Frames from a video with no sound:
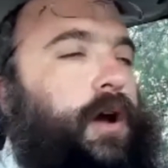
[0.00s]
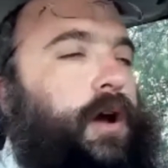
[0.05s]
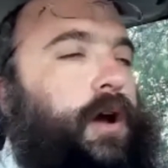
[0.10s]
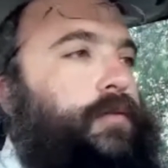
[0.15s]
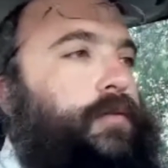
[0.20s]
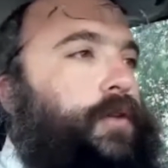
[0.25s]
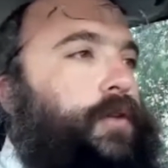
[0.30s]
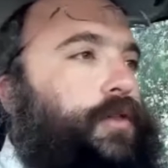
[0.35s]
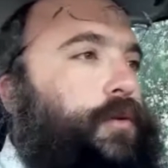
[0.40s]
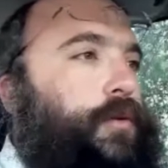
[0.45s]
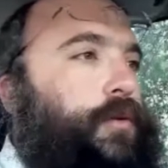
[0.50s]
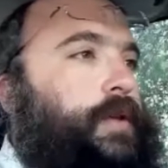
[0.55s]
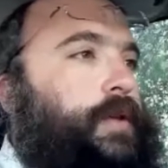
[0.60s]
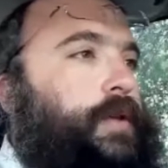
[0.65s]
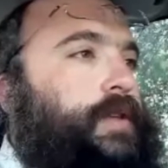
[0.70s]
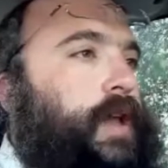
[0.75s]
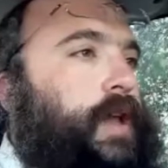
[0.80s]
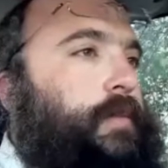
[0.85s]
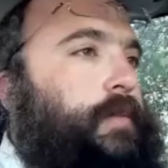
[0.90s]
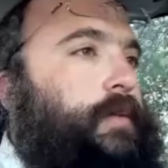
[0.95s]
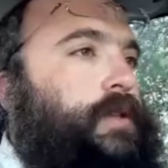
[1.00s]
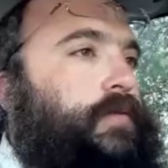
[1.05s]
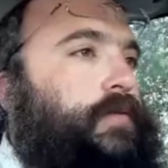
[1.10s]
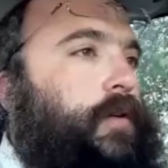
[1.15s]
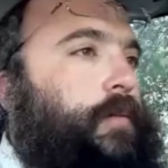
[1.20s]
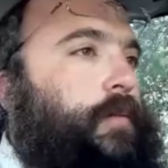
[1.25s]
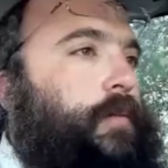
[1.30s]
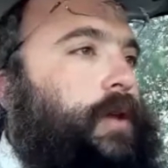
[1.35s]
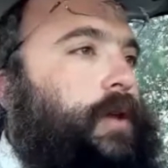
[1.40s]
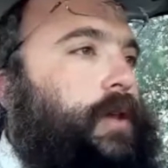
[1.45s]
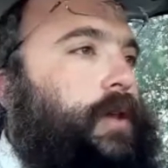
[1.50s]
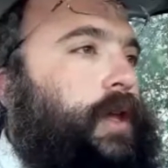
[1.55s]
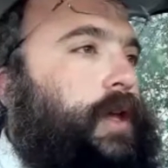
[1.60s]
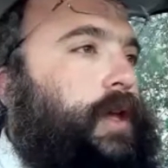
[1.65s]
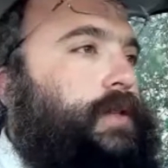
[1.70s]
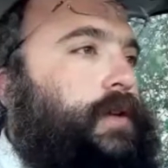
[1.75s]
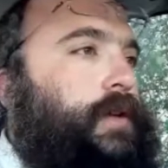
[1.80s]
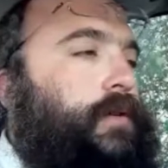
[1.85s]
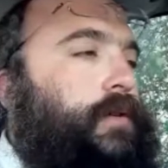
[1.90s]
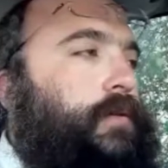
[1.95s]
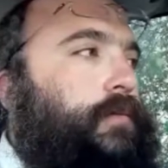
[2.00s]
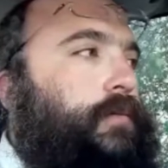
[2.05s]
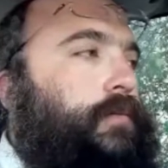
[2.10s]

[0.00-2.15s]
of the three statements of Rabbi Eliezer.